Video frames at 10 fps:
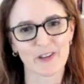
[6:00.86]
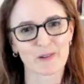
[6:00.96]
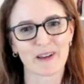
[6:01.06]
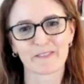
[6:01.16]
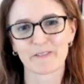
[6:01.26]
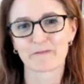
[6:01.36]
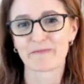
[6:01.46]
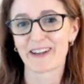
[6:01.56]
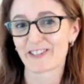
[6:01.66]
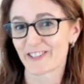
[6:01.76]
amount of
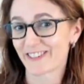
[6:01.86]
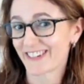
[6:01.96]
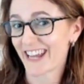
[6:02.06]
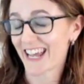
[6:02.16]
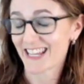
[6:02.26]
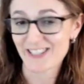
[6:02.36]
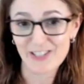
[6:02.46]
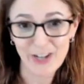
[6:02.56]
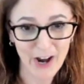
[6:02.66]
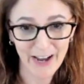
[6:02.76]
information. It gets
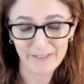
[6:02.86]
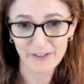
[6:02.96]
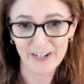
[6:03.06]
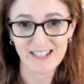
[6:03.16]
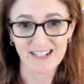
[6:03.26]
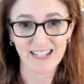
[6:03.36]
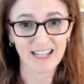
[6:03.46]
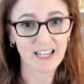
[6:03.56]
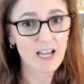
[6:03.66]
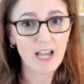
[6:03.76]
tired very
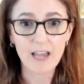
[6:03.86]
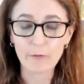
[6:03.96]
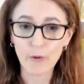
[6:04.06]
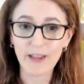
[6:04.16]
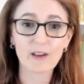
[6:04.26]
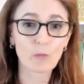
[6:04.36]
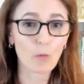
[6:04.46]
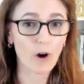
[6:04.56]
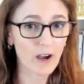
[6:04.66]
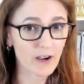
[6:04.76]
easily. If we can
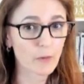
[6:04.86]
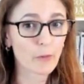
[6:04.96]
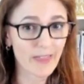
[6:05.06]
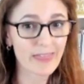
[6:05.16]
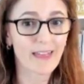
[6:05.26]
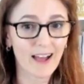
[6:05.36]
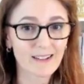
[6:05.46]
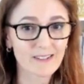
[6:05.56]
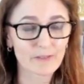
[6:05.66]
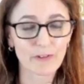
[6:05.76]
work with
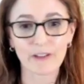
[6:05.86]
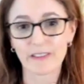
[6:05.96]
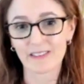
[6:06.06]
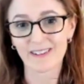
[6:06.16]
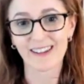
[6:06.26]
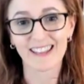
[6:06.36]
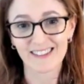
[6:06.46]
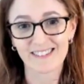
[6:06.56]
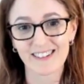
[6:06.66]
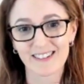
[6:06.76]
that rather than
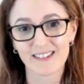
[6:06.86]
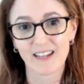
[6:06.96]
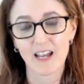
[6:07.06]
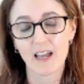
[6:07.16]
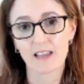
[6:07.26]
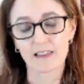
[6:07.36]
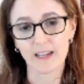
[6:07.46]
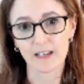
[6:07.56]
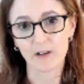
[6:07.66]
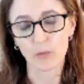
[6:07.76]
against it,
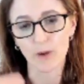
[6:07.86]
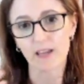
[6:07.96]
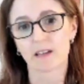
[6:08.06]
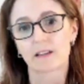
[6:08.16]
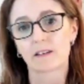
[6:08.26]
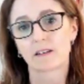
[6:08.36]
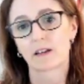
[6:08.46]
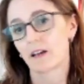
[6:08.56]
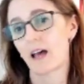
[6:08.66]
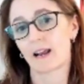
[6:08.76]
then we can
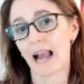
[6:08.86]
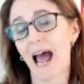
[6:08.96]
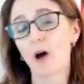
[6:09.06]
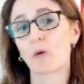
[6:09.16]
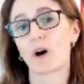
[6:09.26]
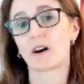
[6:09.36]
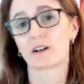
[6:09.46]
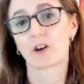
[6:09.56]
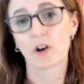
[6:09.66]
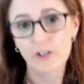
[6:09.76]
allow
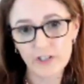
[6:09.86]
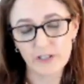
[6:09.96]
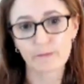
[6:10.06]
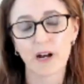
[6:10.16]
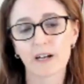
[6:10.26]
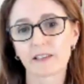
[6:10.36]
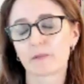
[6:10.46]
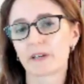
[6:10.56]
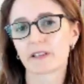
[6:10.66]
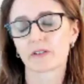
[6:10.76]
our conscious mind, the
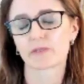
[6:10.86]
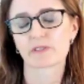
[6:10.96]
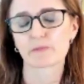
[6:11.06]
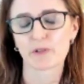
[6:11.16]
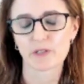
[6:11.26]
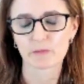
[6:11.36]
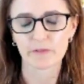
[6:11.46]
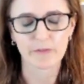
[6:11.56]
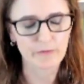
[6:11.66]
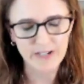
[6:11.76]
bit that's
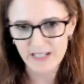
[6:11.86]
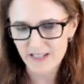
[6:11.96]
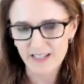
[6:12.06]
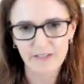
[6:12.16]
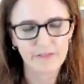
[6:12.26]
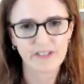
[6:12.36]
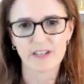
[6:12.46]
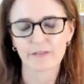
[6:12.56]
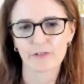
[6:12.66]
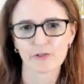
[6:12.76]
responsible for reasoning, for
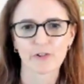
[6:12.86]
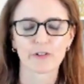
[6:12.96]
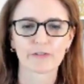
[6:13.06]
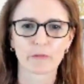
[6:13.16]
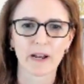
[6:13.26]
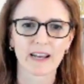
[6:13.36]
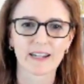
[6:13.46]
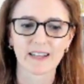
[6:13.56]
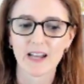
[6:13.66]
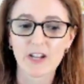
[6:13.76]
self-control, for
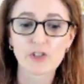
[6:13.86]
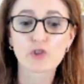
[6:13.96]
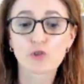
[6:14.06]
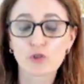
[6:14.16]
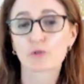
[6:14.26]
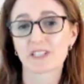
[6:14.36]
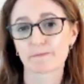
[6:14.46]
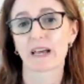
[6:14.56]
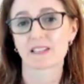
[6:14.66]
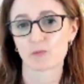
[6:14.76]
planning, to do its
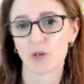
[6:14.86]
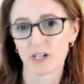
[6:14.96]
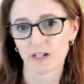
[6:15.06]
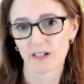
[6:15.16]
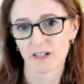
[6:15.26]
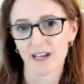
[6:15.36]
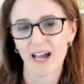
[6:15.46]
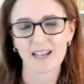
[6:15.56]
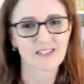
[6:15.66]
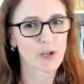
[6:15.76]
best work.
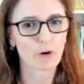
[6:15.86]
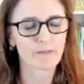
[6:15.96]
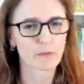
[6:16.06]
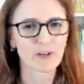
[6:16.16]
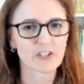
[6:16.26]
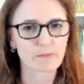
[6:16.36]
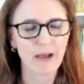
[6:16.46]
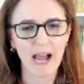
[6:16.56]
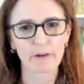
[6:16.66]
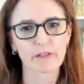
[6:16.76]
And so often we just
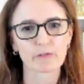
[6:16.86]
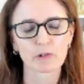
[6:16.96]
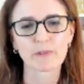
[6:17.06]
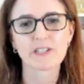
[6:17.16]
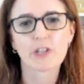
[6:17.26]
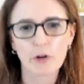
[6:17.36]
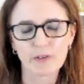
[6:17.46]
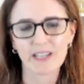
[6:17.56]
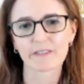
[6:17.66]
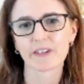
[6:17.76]
power through and we
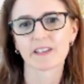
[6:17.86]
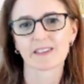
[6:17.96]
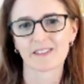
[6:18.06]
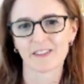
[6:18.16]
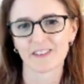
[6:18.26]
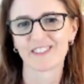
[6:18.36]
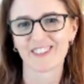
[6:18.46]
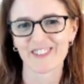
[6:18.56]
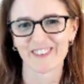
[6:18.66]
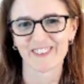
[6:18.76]
don't give it the
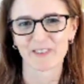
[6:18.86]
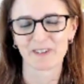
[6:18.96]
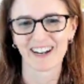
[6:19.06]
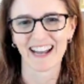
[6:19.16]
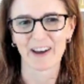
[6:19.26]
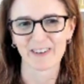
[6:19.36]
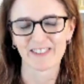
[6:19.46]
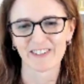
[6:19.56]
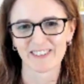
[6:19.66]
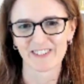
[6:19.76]
conditions that will allow it
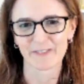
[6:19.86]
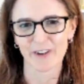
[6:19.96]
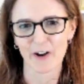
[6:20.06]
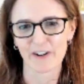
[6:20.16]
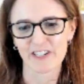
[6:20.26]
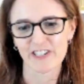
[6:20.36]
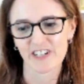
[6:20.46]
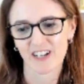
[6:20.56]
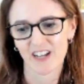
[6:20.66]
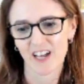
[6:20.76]
to flourish.
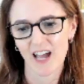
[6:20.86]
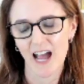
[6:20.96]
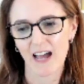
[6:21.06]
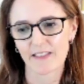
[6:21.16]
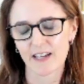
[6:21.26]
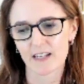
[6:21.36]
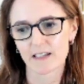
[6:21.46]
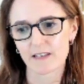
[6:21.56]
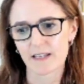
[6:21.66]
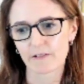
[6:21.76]
And
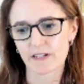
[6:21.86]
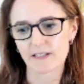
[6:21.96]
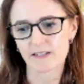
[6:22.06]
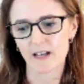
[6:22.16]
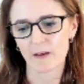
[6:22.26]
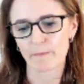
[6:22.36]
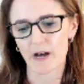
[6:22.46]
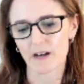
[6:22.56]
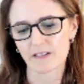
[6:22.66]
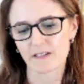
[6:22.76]
then there is a
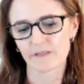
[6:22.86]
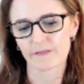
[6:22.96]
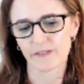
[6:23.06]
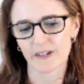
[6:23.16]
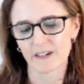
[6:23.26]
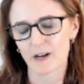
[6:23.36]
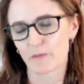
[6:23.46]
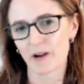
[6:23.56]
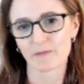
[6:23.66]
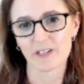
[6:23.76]
part of our
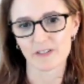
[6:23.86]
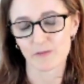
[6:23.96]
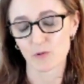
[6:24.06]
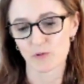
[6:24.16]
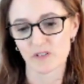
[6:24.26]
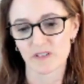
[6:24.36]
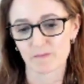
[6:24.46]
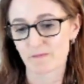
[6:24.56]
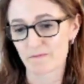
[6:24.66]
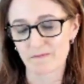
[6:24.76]
brain, which is, of course,
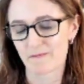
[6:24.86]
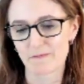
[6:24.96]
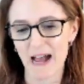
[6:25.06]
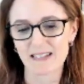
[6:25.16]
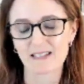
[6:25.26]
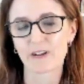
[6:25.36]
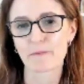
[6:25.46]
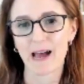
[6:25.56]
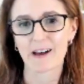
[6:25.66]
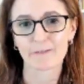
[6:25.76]
massively
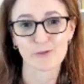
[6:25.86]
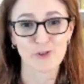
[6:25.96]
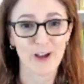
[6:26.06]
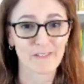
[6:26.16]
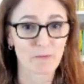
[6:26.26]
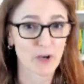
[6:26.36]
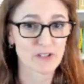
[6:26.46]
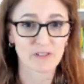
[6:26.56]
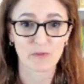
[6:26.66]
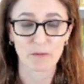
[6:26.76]
powerful, driving
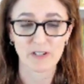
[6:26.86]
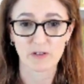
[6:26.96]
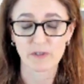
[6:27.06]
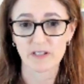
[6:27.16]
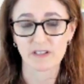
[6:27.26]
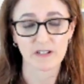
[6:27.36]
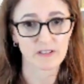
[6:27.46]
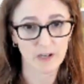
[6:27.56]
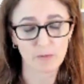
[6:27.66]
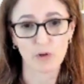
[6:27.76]
most of what we do, which is our
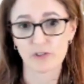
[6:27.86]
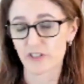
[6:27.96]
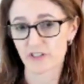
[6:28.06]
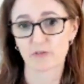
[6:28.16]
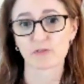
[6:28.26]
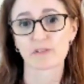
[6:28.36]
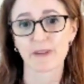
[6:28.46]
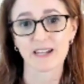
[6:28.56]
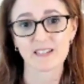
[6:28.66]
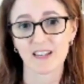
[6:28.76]
subconscious, our
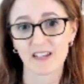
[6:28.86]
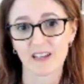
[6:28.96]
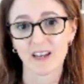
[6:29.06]
automatic